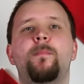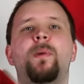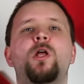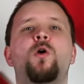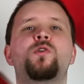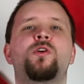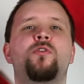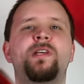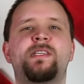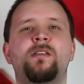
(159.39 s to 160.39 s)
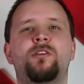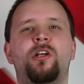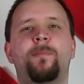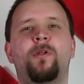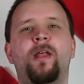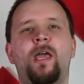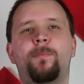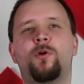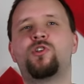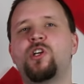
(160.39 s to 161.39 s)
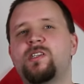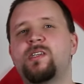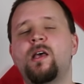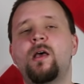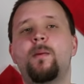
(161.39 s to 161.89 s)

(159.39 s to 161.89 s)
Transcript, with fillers: but also recent AAA projects,